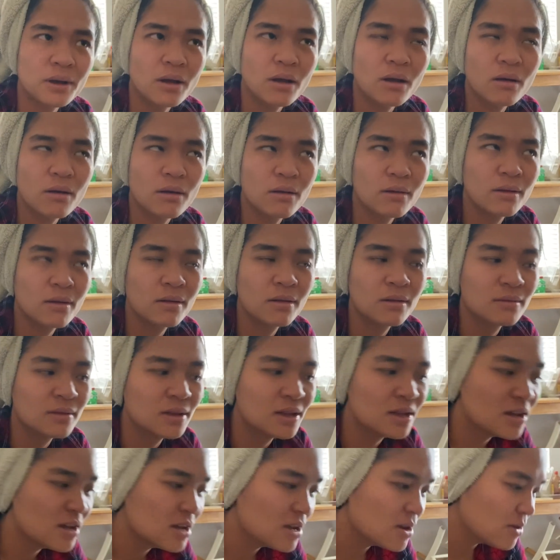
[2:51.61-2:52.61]
Oh,
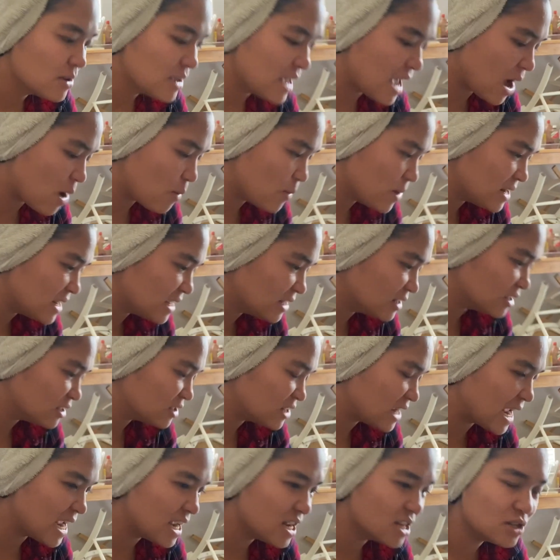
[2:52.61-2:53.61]
yeah, we need to
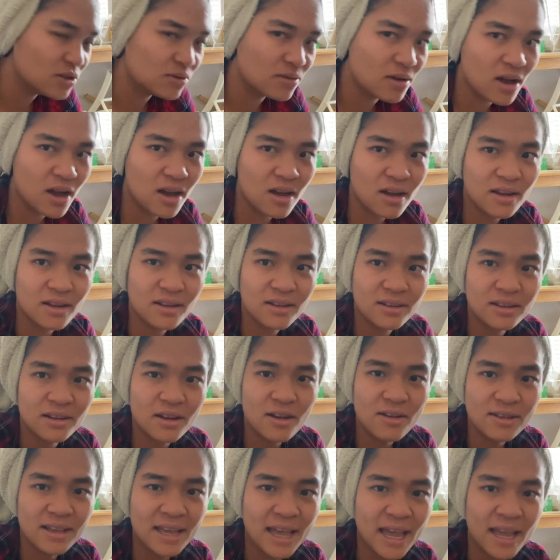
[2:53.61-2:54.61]
change you, huh?
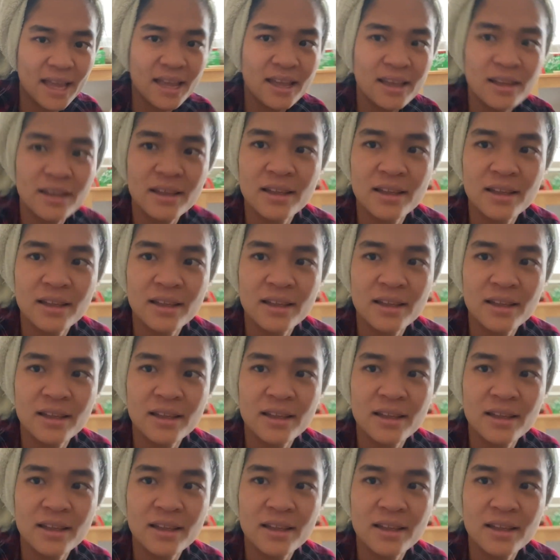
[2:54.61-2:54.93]
Okay.